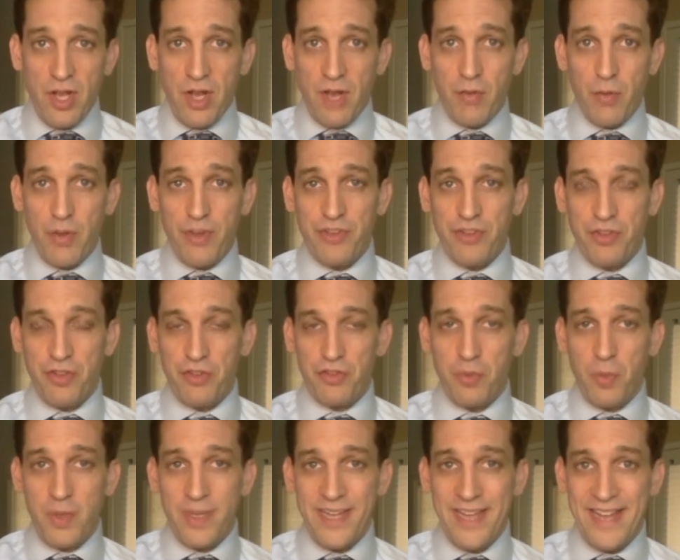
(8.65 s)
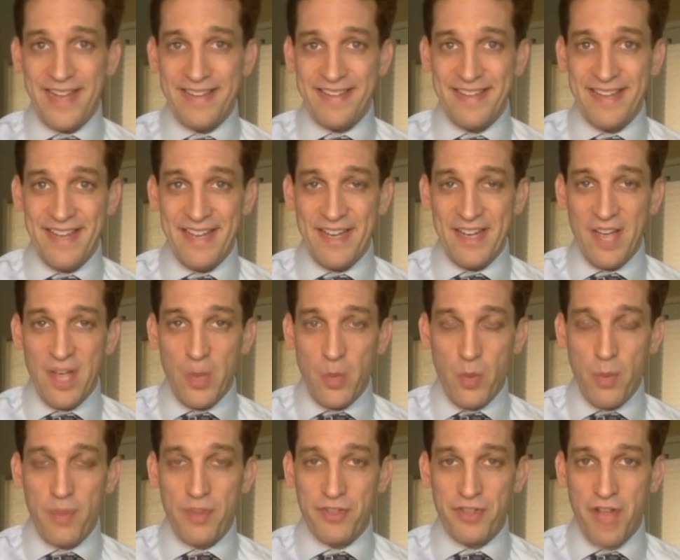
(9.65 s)
of reaching the 2018
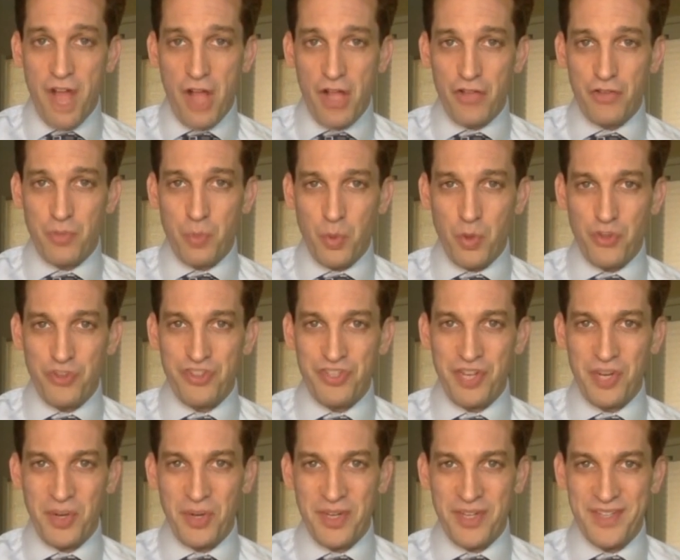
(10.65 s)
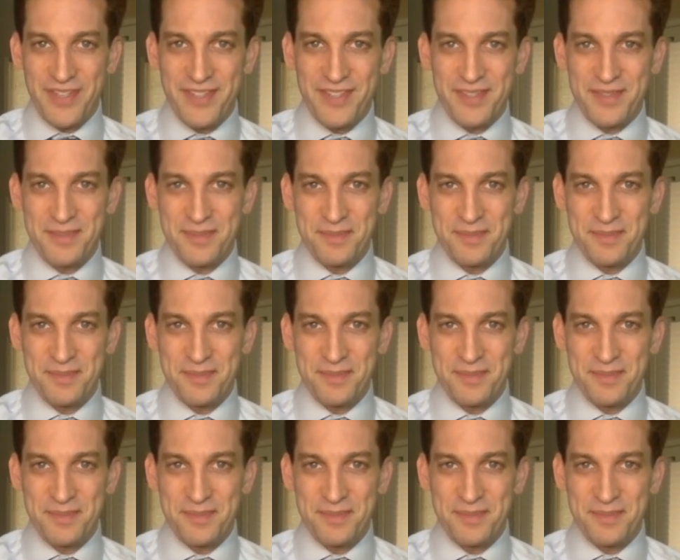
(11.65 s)
Women's College World Series.